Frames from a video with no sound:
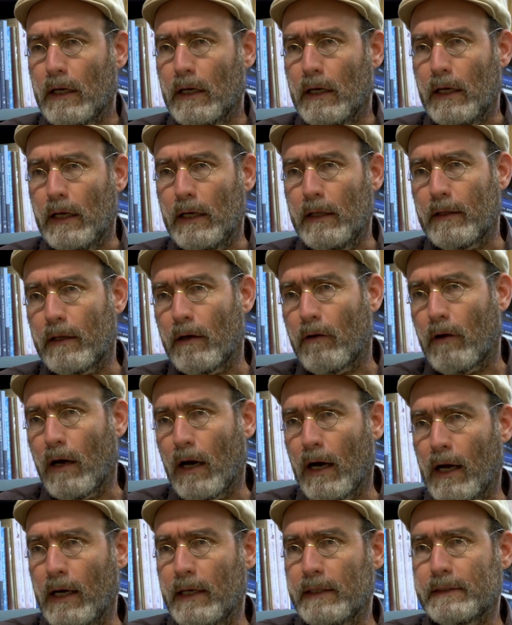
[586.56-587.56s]
in their
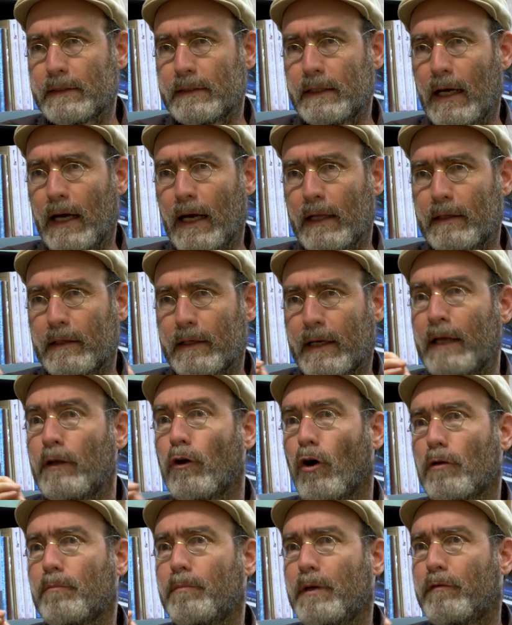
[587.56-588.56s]
eyes that
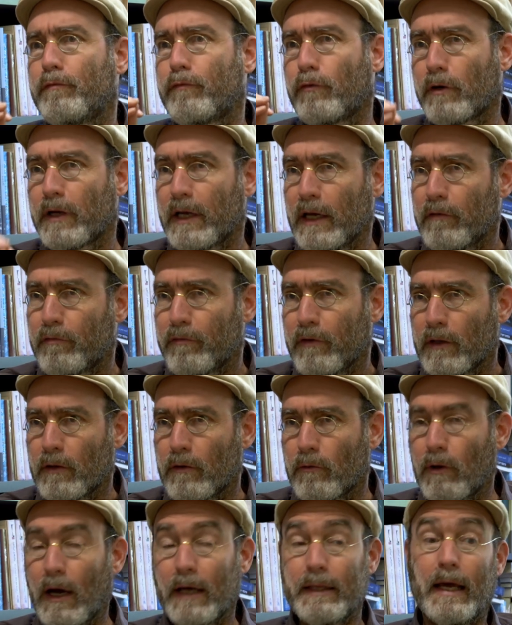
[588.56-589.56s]
cannot be forgiven,
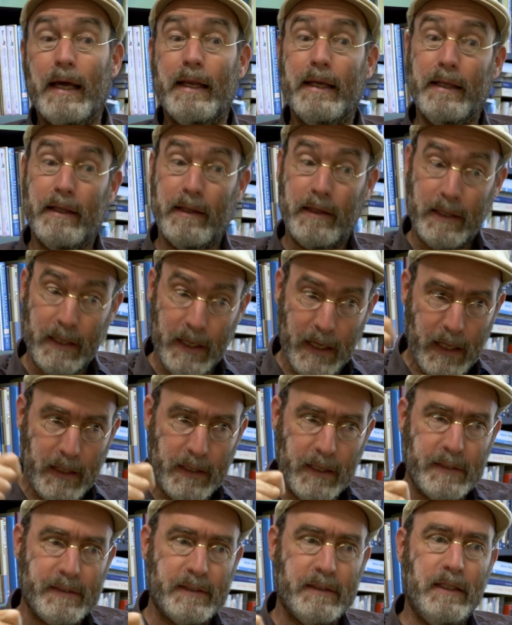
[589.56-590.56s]
right? And
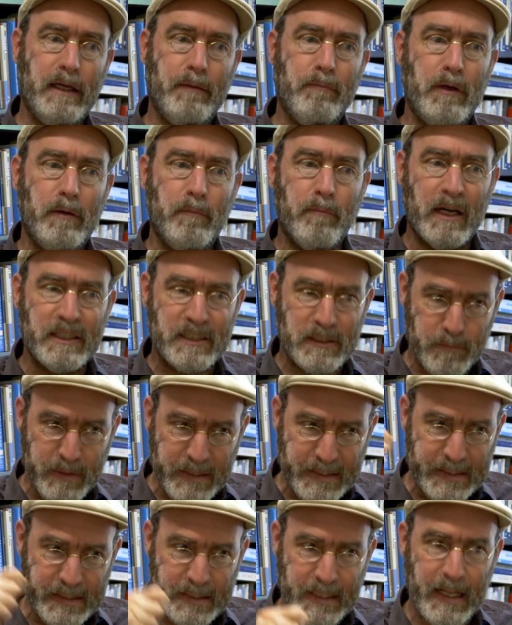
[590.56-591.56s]
indeed, this demon must be
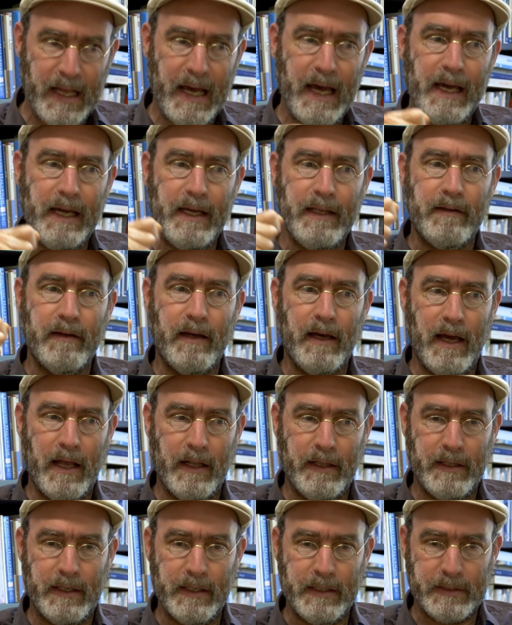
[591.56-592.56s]
slayed
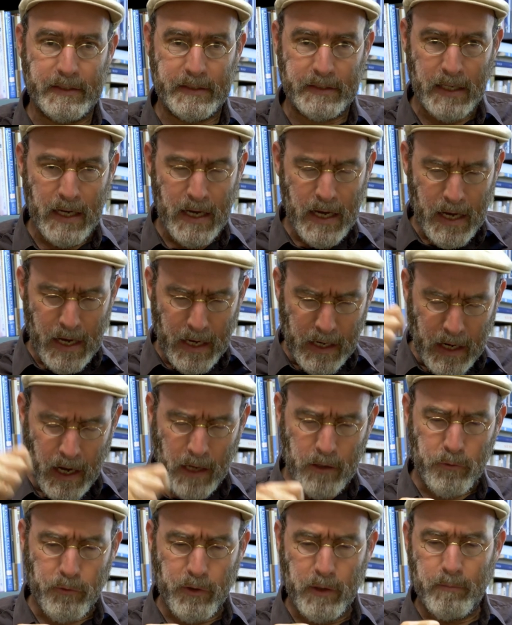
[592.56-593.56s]
and this
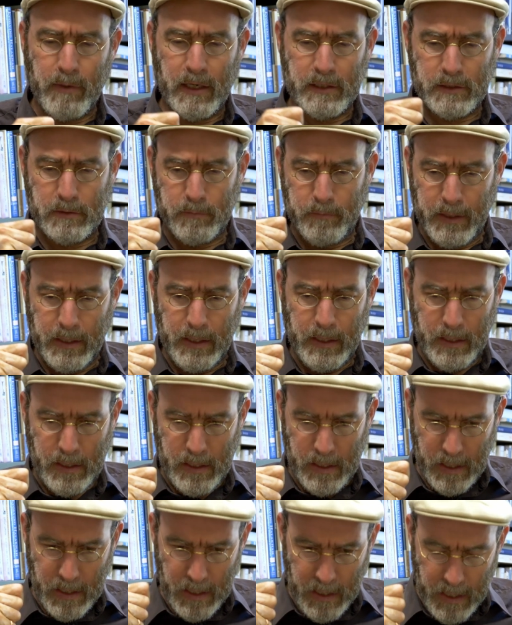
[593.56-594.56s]
country must be
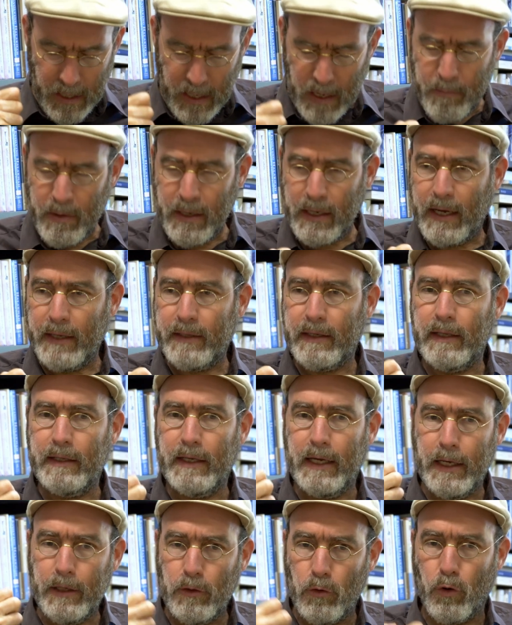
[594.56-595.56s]
eliminated
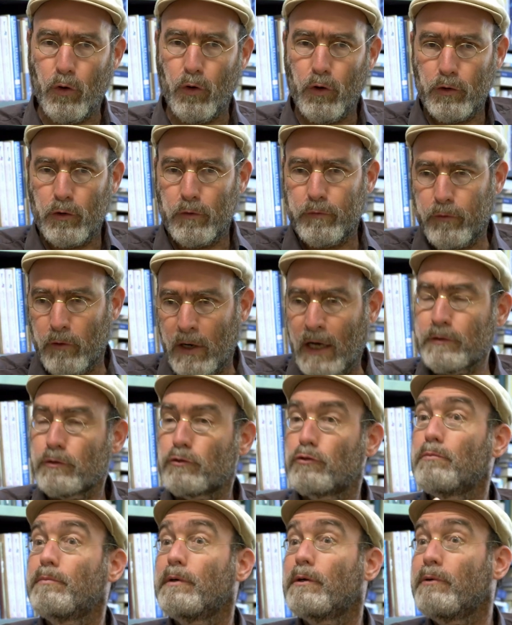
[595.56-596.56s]
in order for us
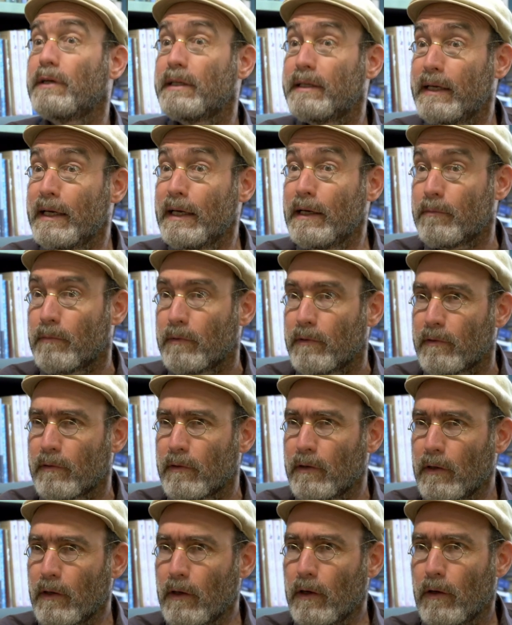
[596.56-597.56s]
to be redeemed,
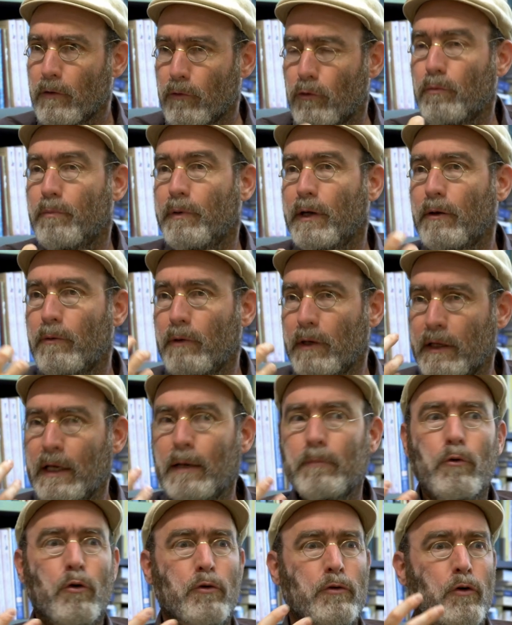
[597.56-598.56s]
to be
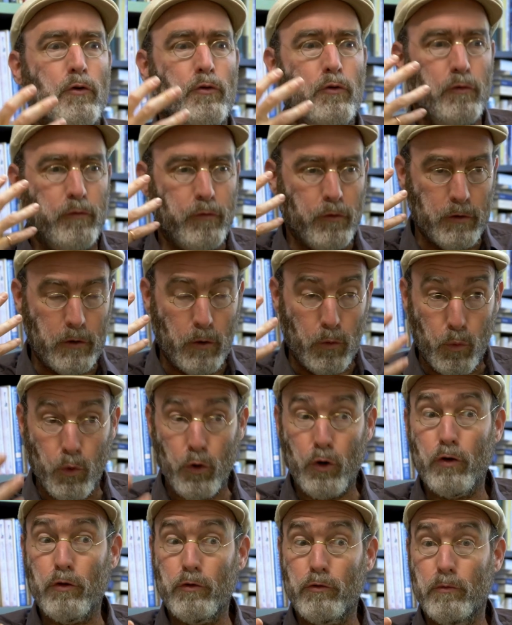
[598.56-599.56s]
redeemed, or in order for the
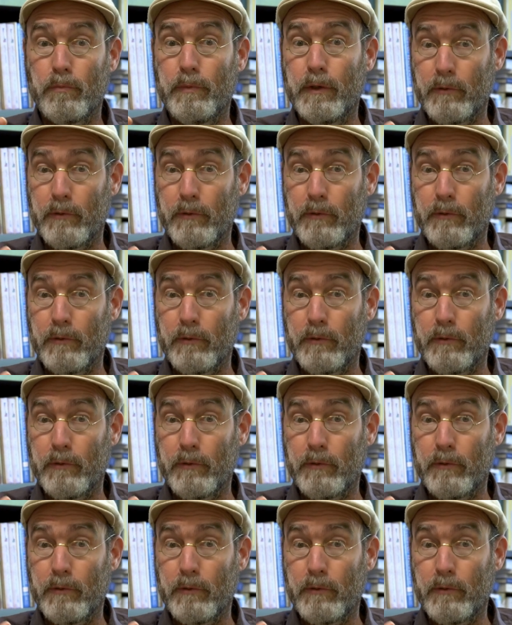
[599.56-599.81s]
world to be